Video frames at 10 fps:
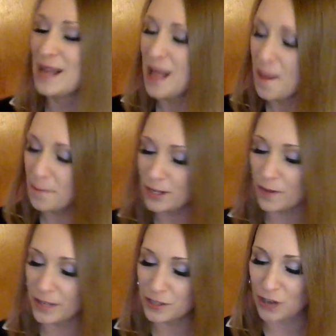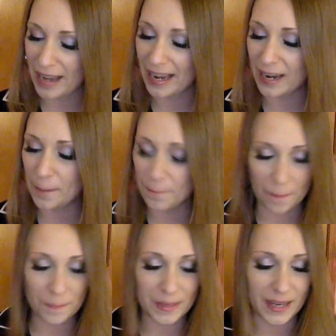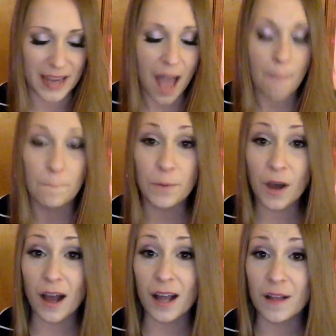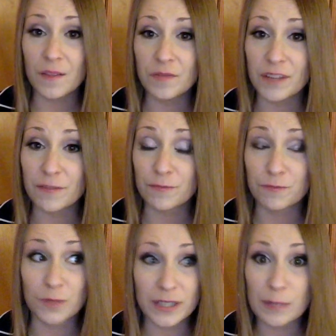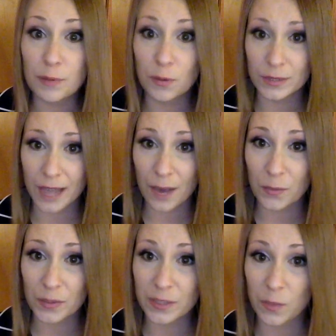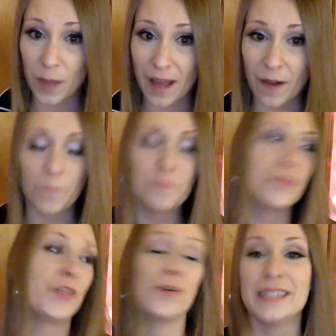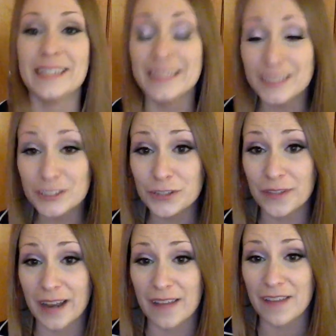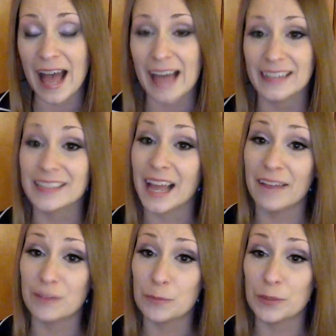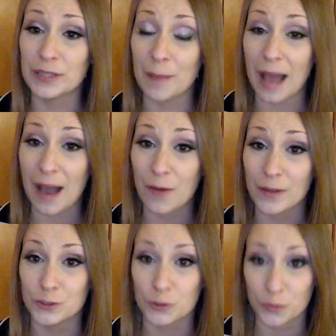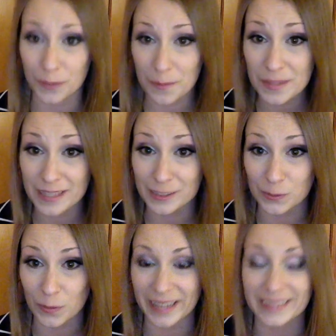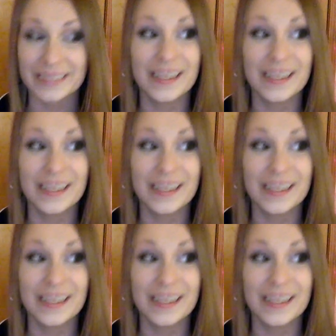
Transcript: but, you know, they dry kind of bumpy, but they've really pulled out really well. The only issue that I've had is I have to put them out and trim these wicks